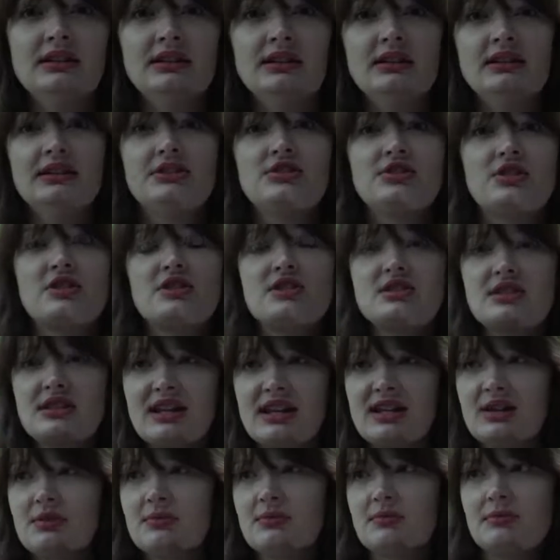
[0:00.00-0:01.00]
It's just
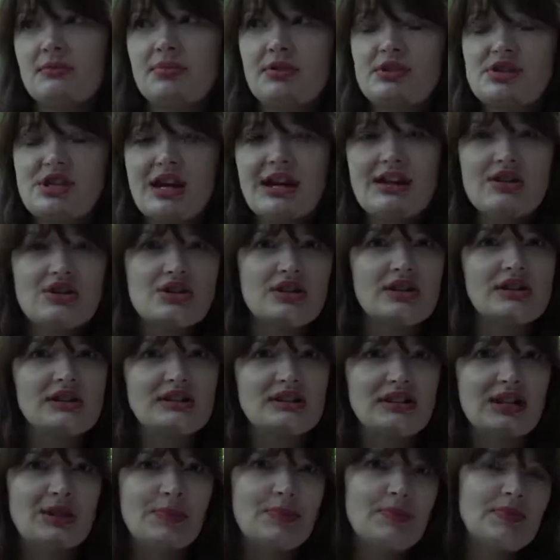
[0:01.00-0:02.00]
like
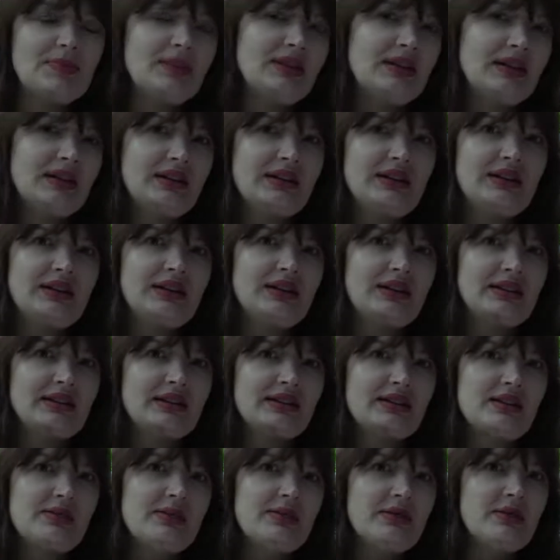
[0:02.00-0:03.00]
projections. Like
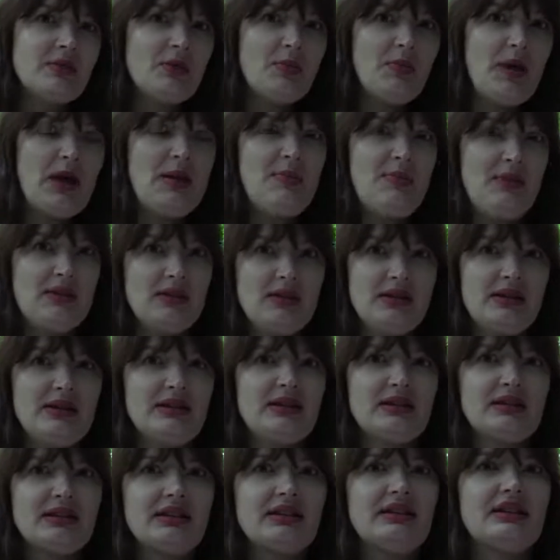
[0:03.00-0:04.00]
there are people,
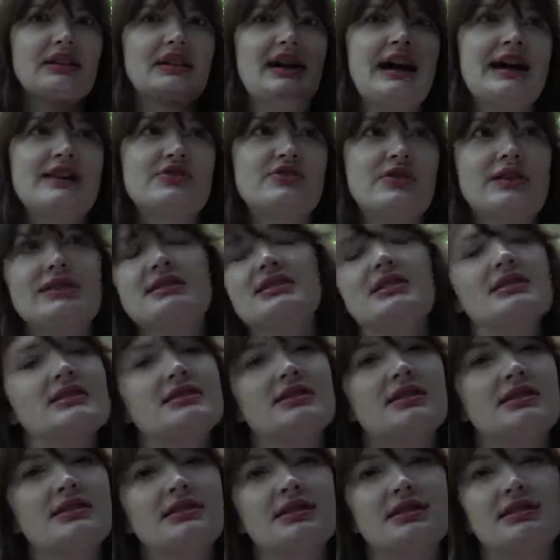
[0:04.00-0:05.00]
addresses
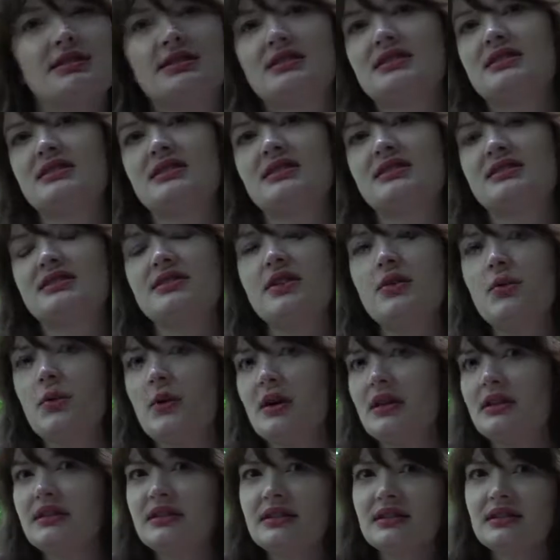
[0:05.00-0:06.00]
that there's no
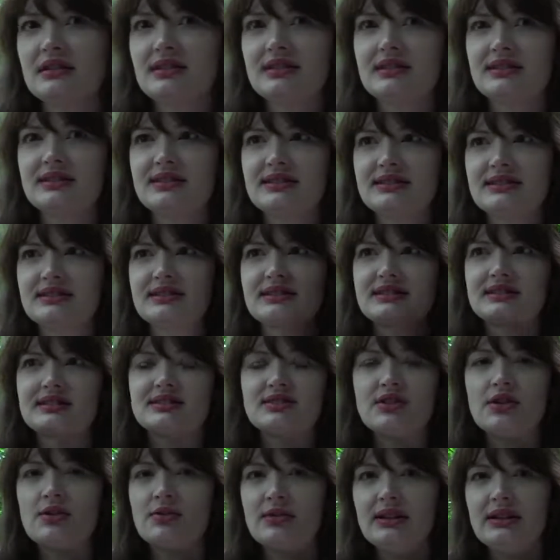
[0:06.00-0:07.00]
one. It's
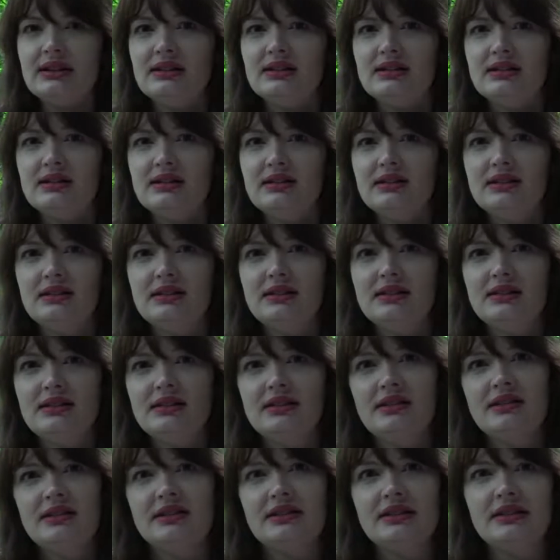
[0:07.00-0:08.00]
not real.
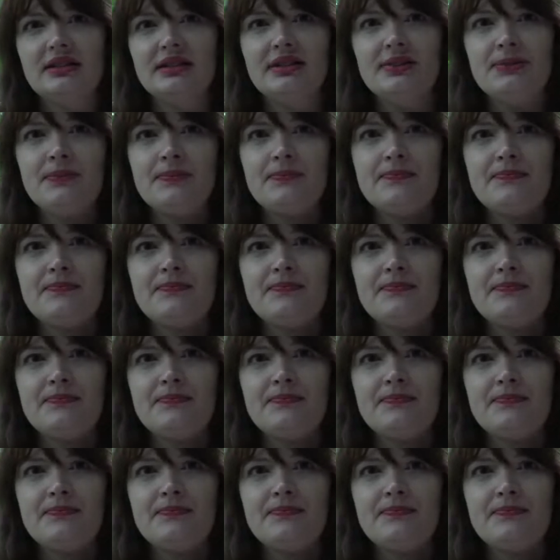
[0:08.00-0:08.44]
You know?